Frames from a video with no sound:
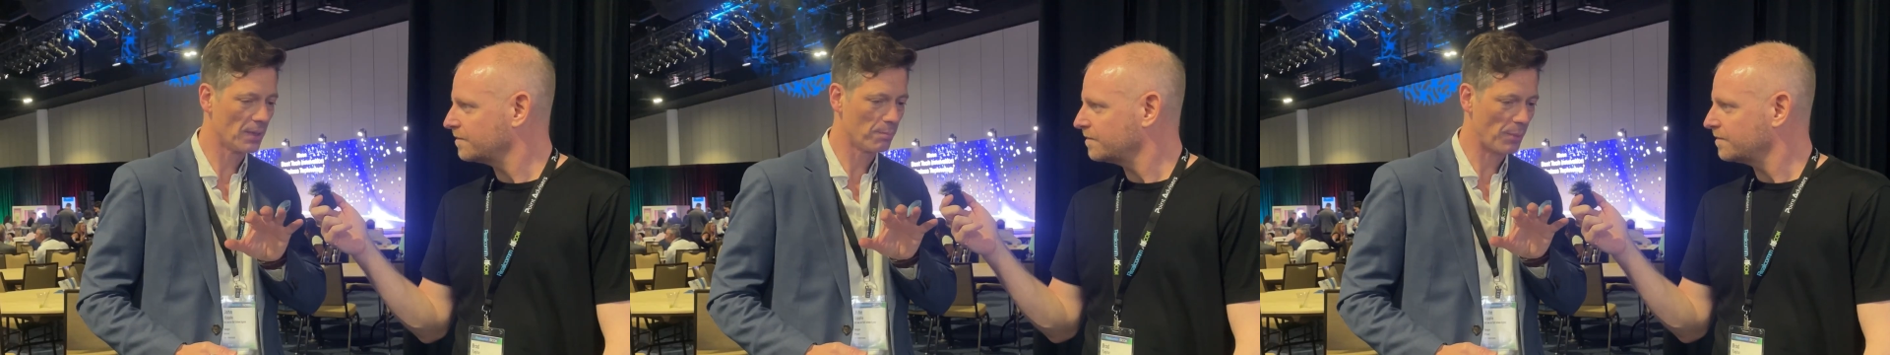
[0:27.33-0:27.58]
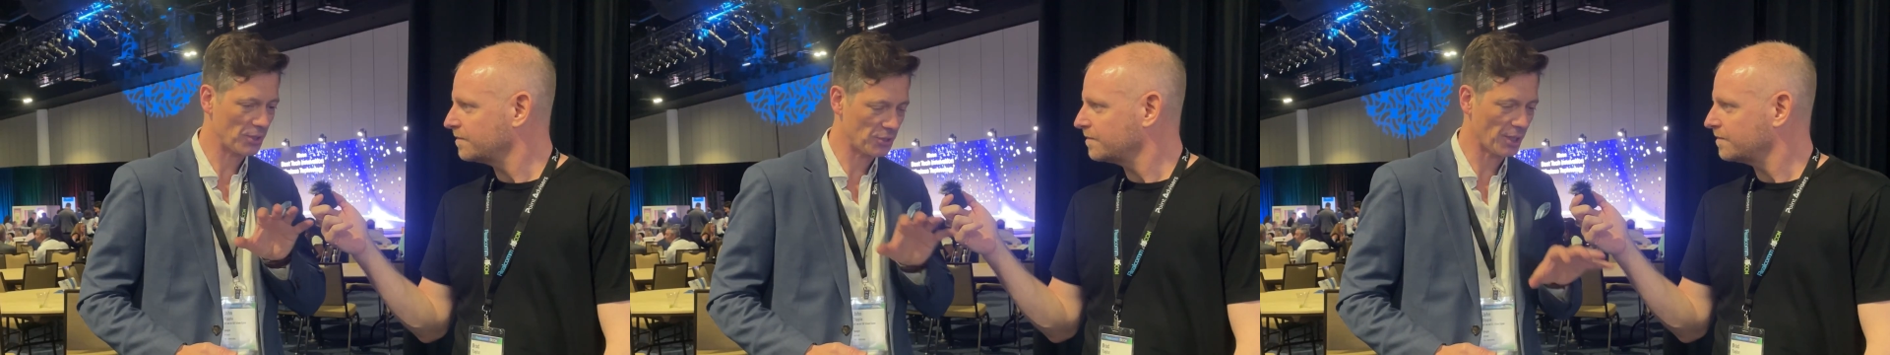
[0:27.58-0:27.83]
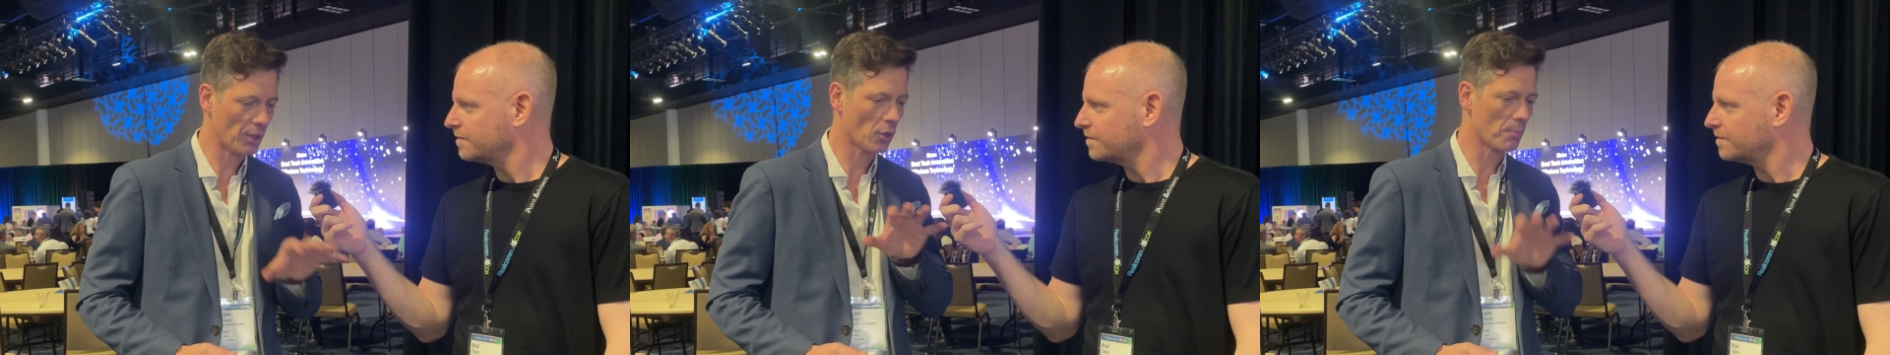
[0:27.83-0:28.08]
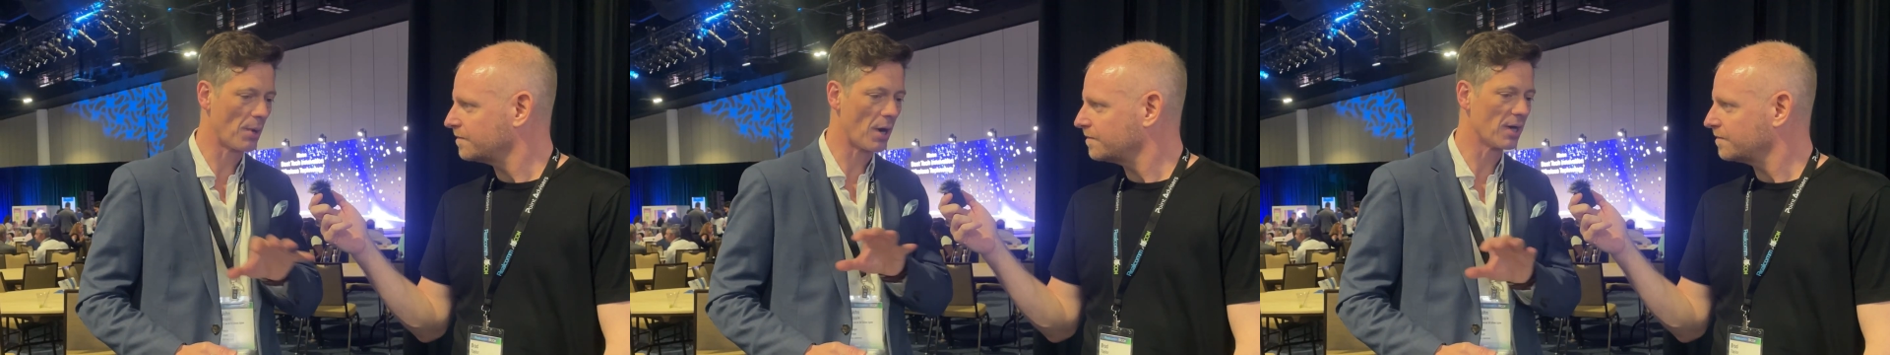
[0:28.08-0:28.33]
Speaker 1: particular
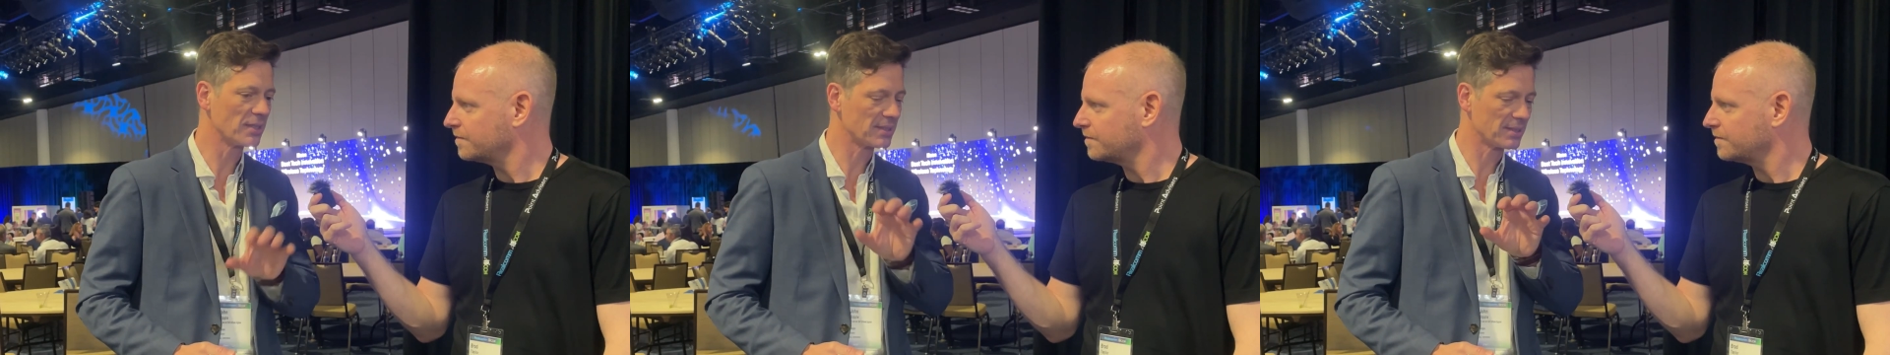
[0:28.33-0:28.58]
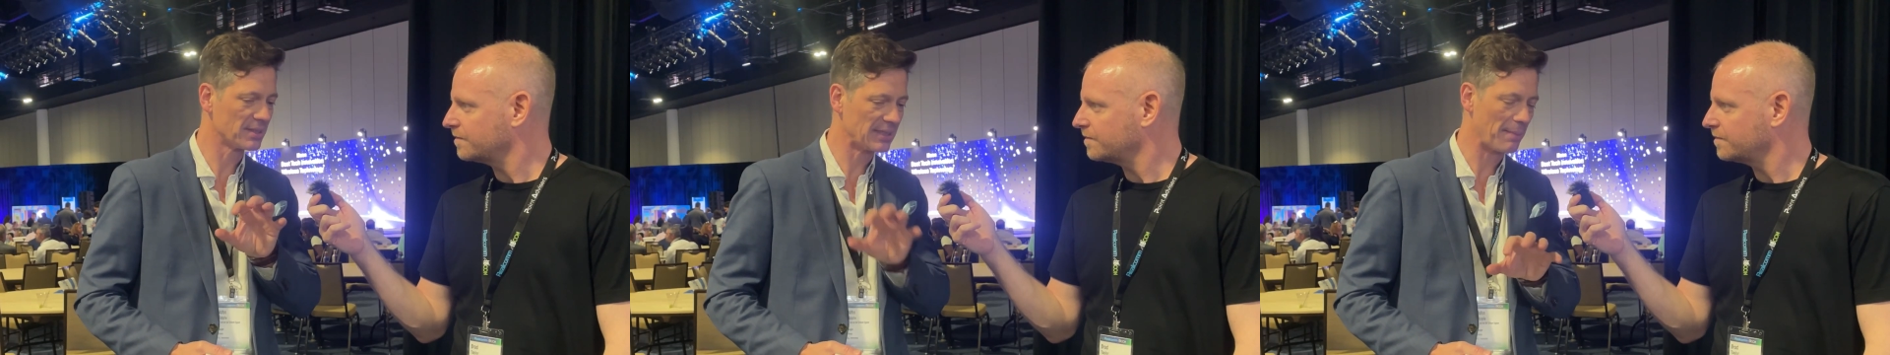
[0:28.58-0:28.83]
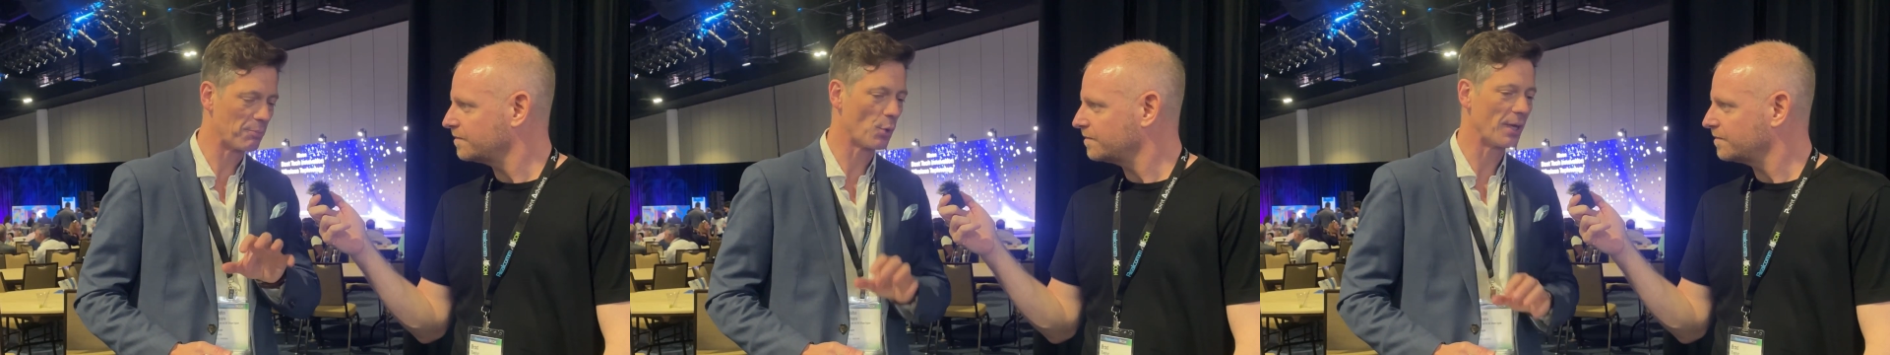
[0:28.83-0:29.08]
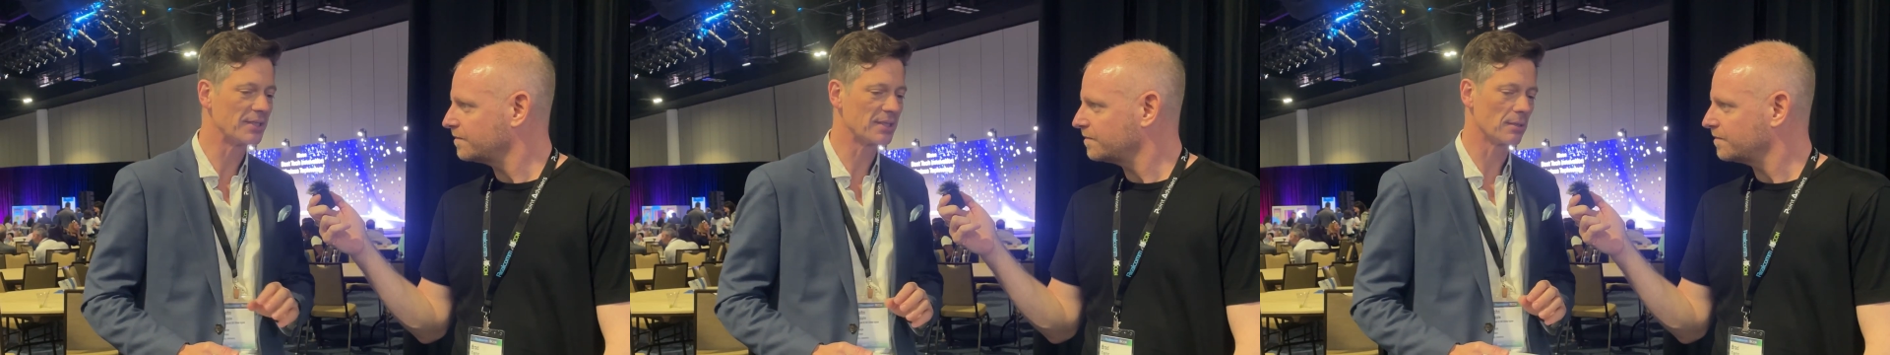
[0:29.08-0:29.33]
parts and set
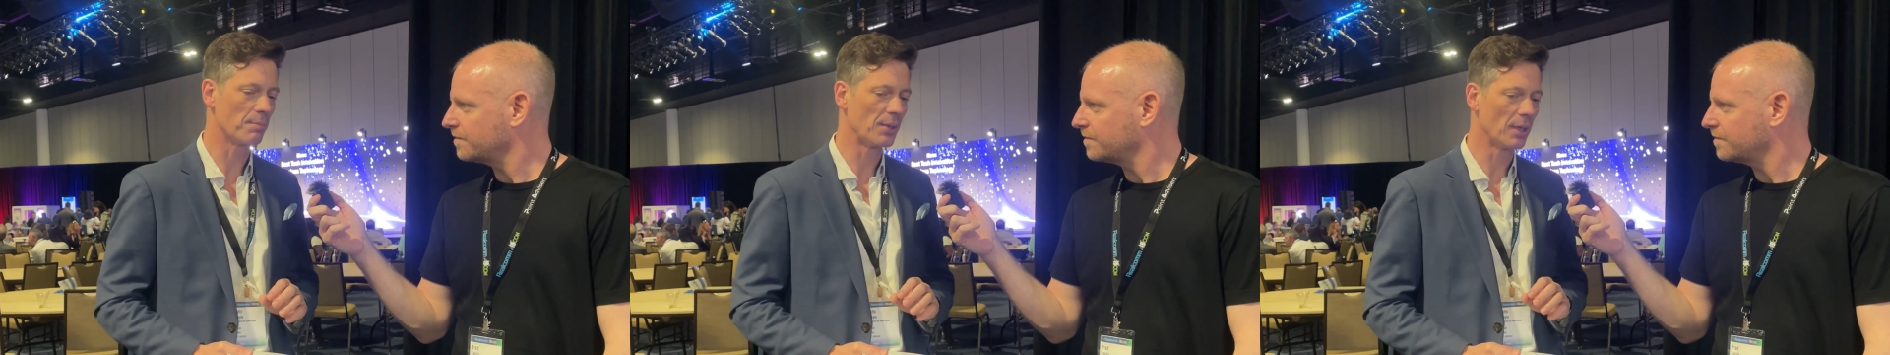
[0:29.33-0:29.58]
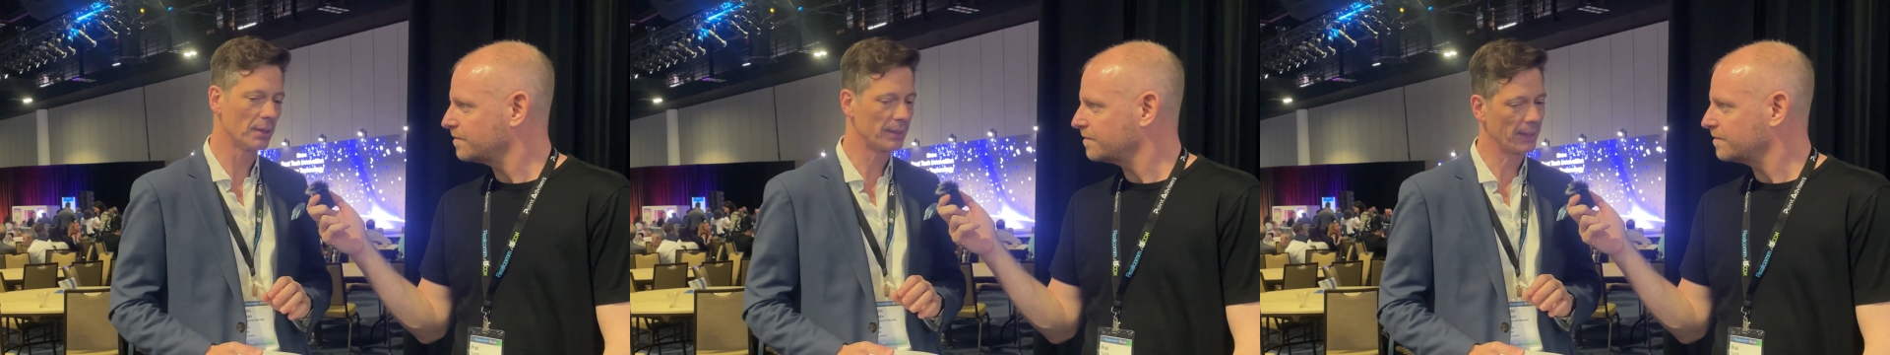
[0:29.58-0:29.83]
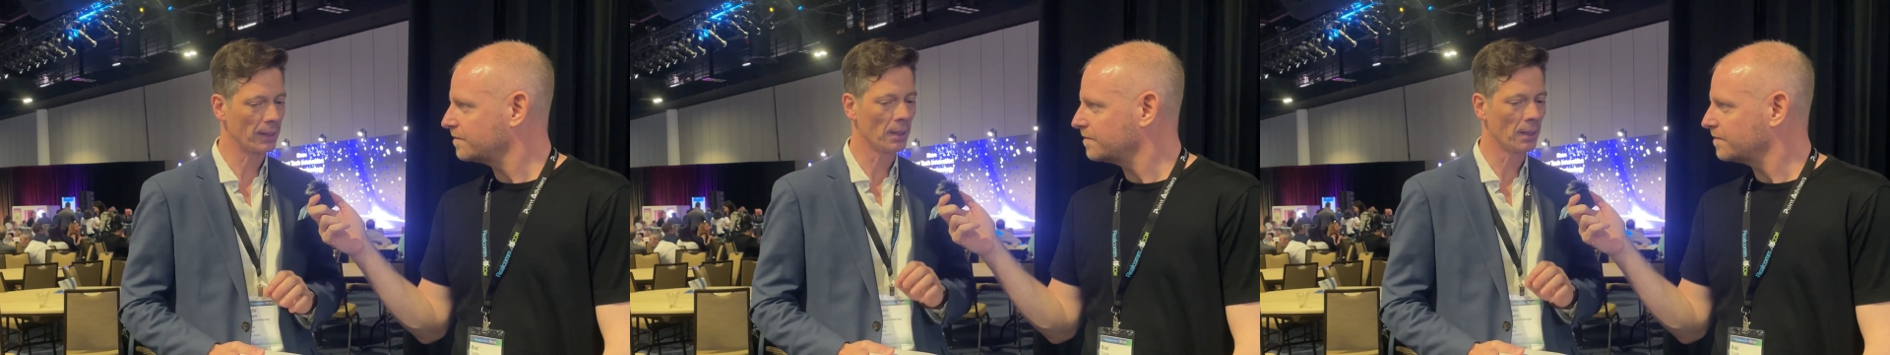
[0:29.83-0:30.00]
points in the building